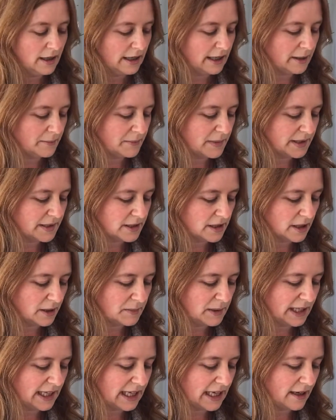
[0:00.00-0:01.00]
By the
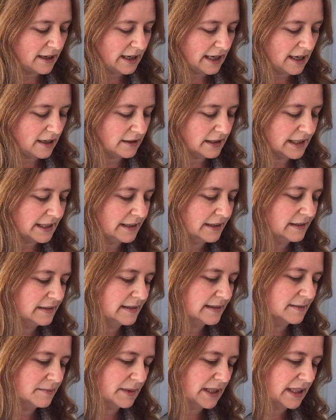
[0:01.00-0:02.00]
time you count our
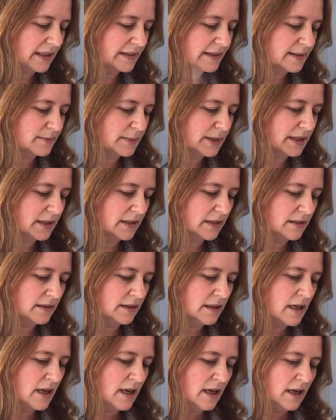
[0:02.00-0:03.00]
kids, my
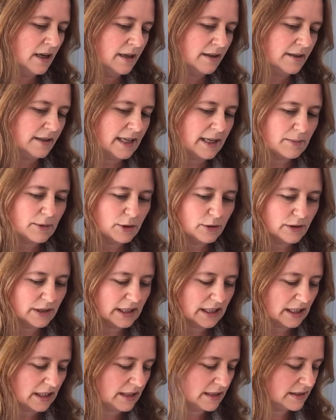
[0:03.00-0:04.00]
husband,
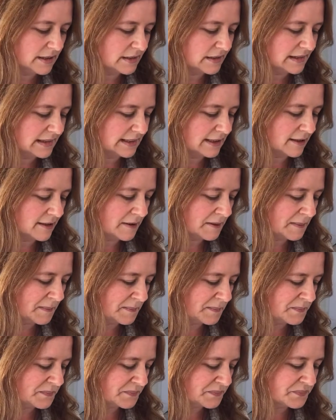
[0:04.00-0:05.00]
neighborhood kids,
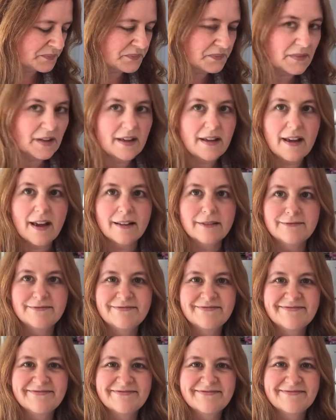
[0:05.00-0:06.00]
yeah,
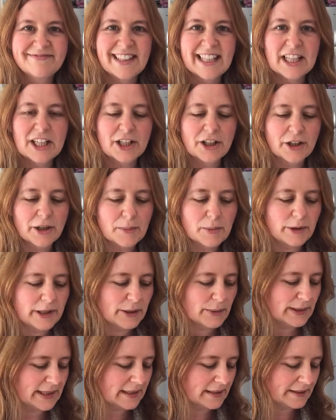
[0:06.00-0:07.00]
they're going to go
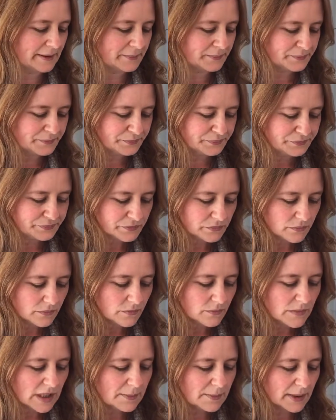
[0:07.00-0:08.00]
pretty quickly.
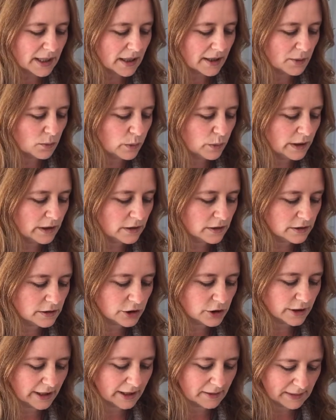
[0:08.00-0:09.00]
But I will
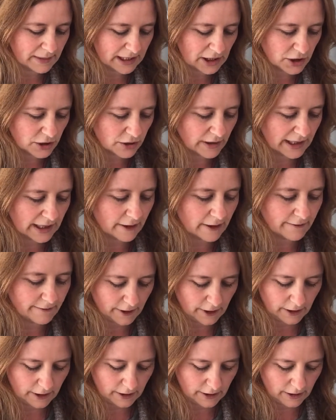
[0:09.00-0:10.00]
try and make sure I get a
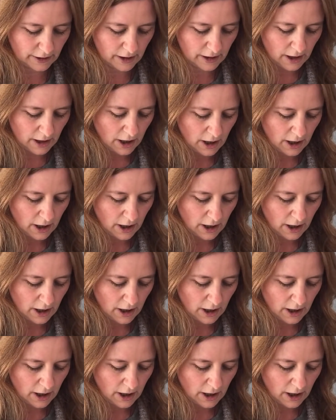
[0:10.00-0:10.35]
photo